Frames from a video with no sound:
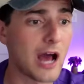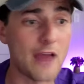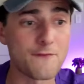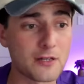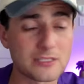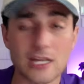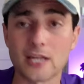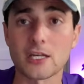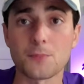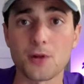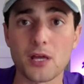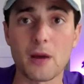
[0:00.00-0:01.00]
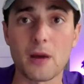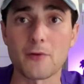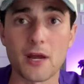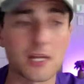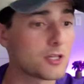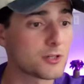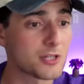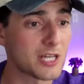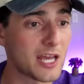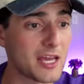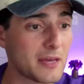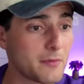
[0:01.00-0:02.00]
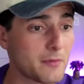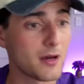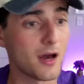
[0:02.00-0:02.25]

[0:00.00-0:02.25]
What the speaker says: I felt I could play my regular game.